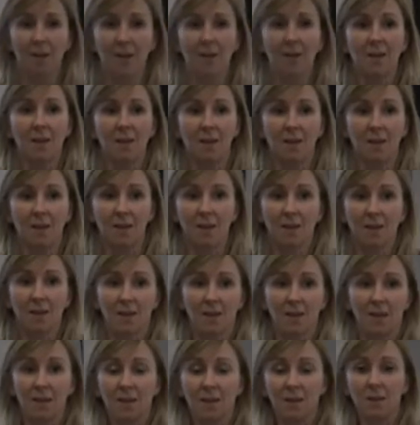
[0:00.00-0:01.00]
that in
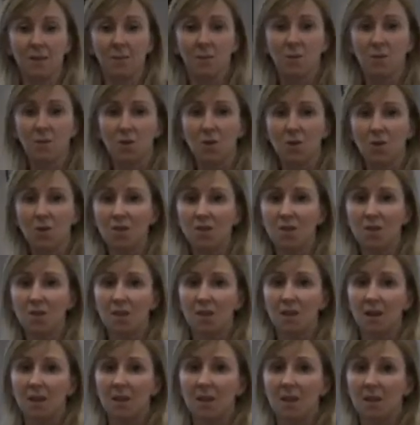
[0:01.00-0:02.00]
the
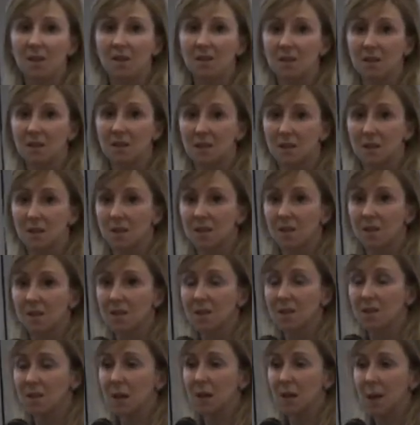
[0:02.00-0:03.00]
majority
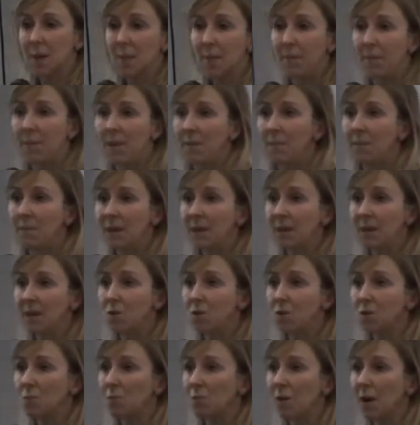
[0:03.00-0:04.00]
this make
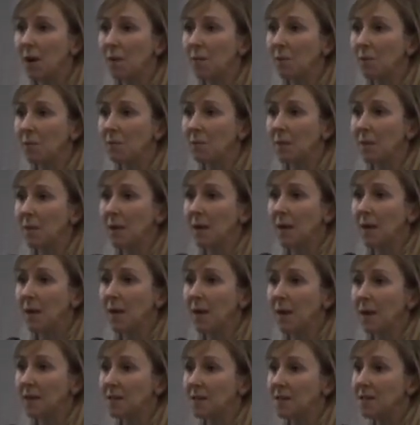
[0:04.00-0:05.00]
and do problem
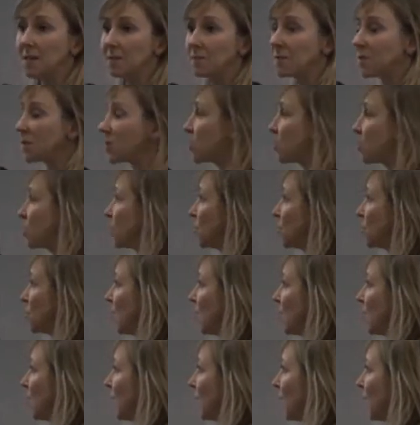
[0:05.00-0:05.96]
seems to